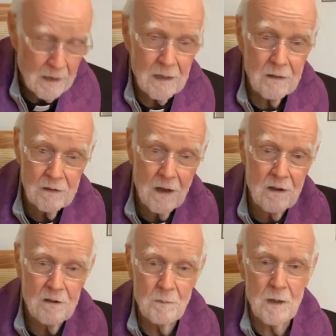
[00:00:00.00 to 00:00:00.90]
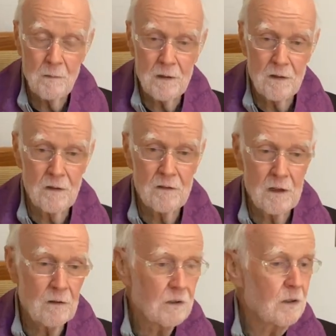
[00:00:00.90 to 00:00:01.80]
and as God is my witness,
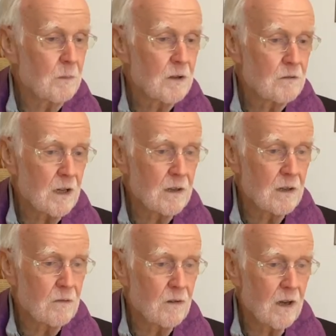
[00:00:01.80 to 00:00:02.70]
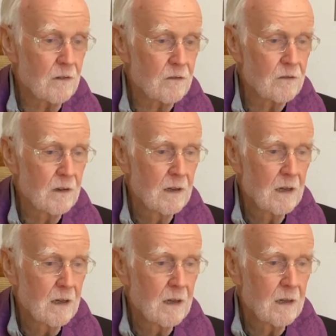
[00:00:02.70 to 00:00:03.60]
he looked at me straight in the face,
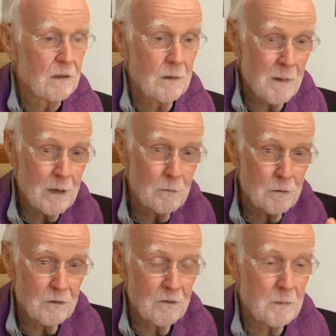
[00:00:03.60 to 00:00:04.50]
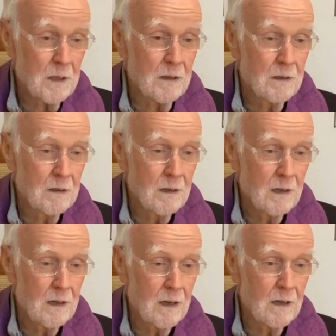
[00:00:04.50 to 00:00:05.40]
the man who couldn't speak,
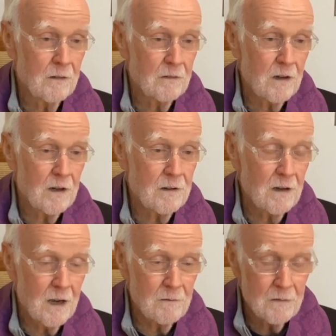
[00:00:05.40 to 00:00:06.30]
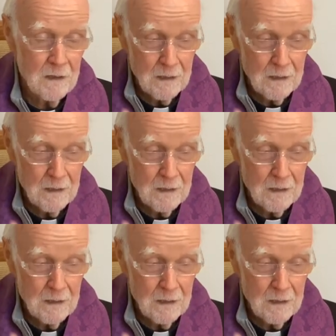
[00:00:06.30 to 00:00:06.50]
and started off